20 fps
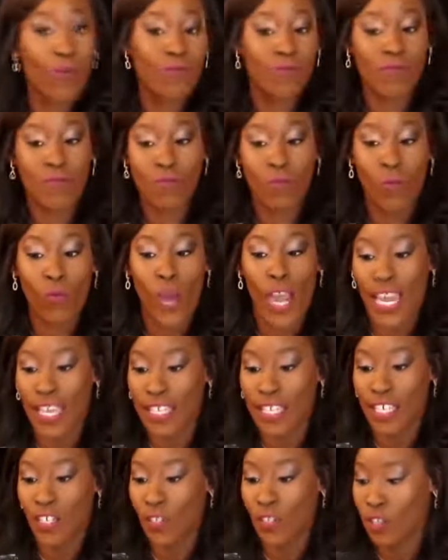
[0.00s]
way
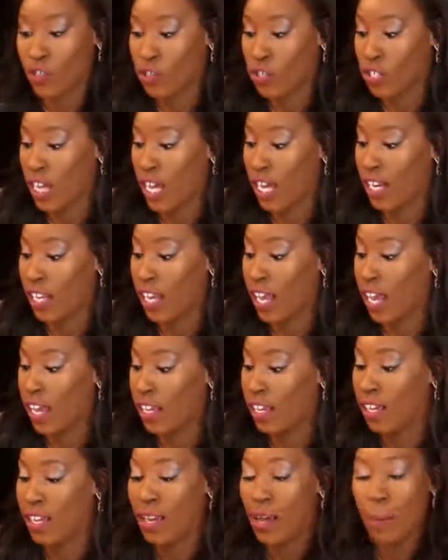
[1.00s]
that you can just kind of like
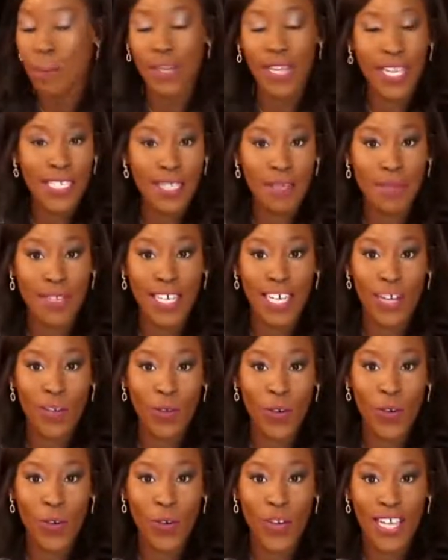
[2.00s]
plug something in
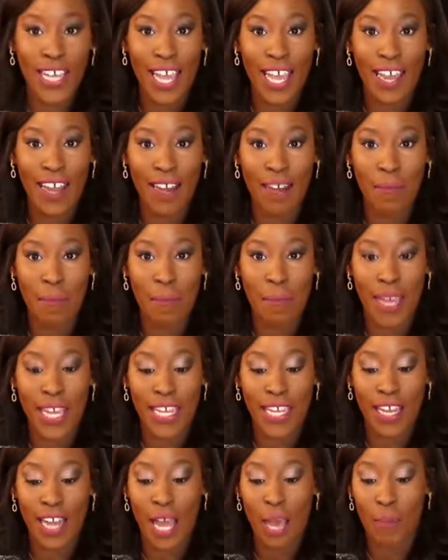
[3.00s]
real quick and
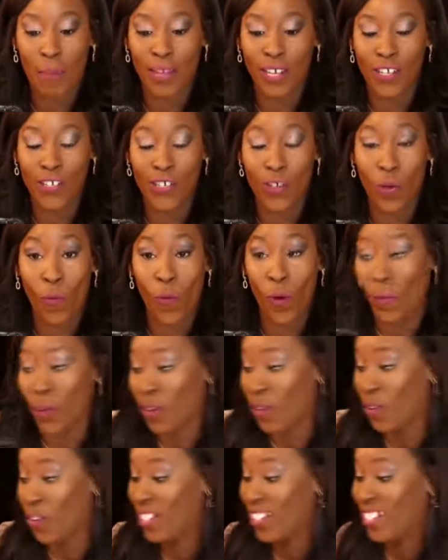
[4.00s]
make it happen. So what we're
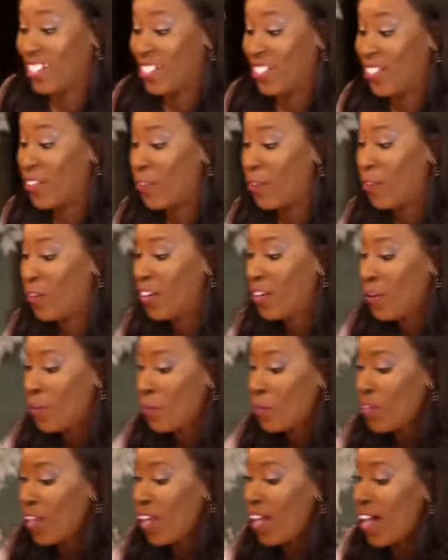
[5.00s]
going to do
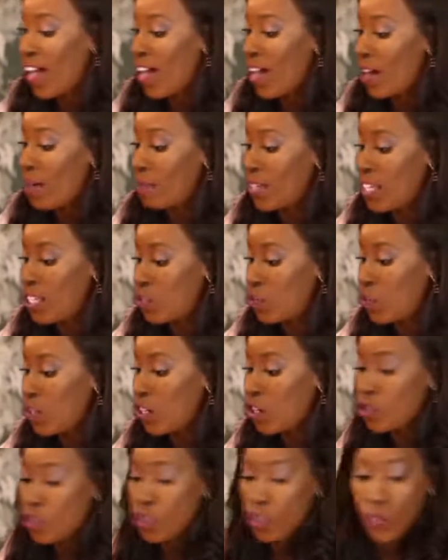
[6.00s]
is we
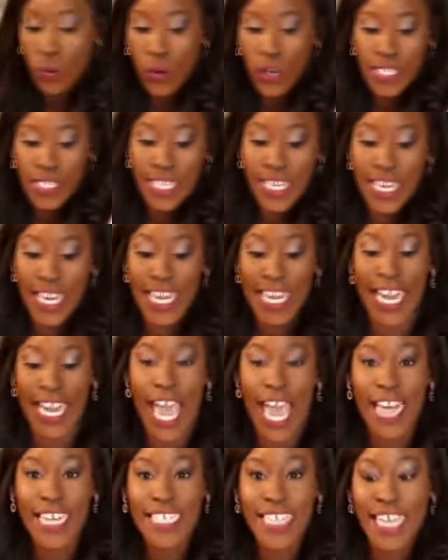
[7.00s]
are just going to
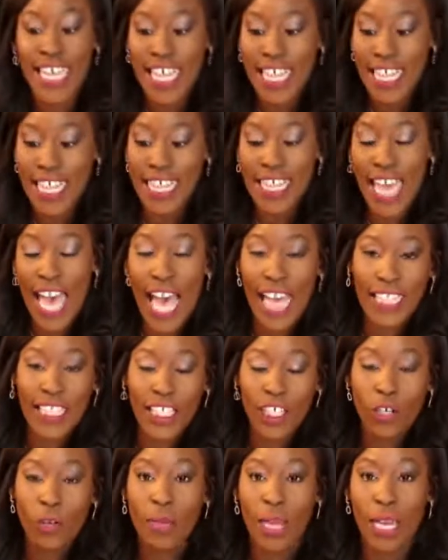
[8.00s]
connect that
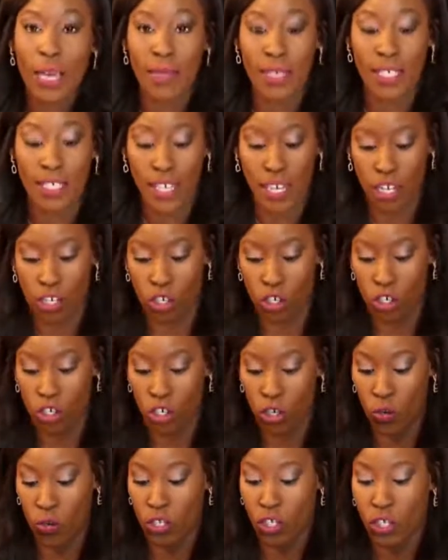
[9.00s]
little baby that I just
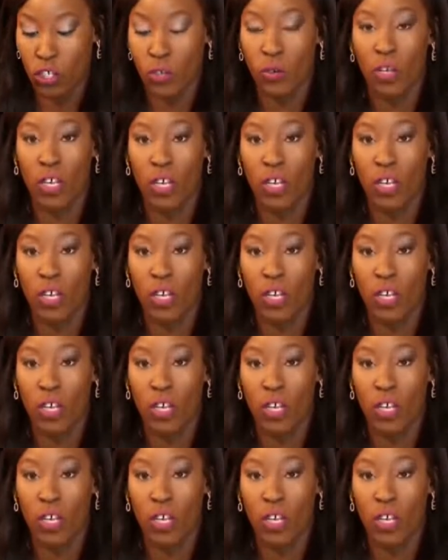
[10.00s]
showed you